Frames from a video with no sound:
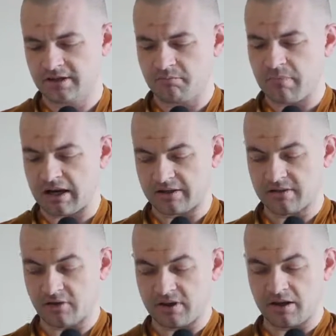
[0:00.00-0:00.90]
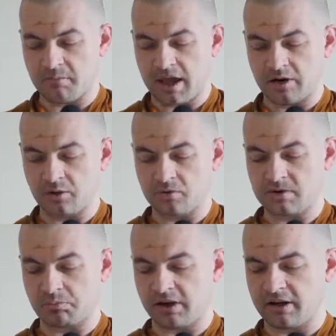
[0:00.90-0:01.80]
Monks heard that man who
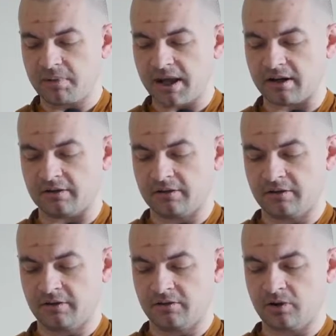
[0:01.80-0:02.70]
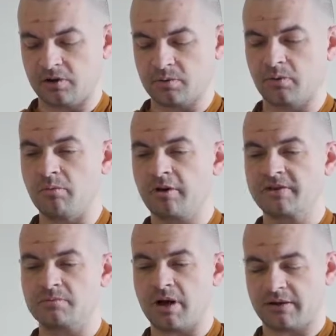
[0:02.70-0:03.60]
spread it about. Those were
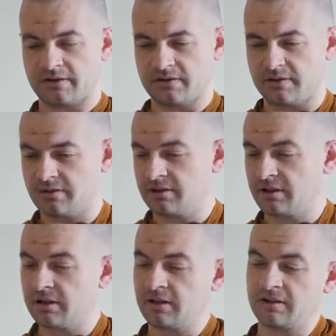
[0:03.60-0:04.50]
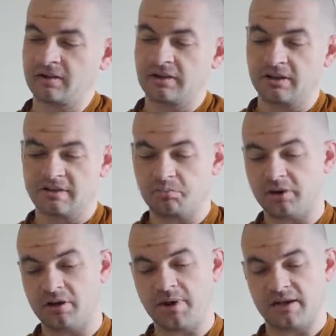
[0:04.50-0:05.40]
modest monks. Spread
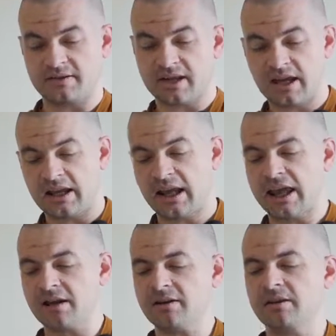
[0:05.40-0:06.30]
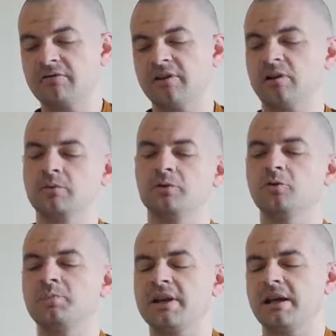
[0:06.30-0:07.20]
it about, saying, "How can the venerable
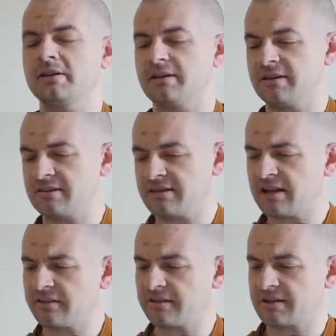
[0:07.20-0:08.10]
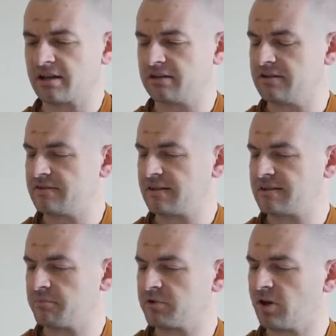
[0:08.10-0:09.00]
Upananda, the son of the Sakyans,
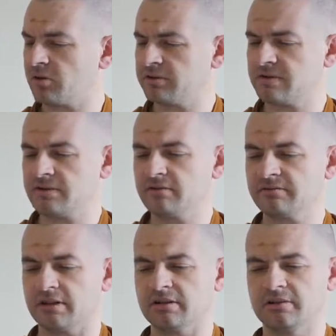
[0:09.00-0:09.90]
accept gold and silver?"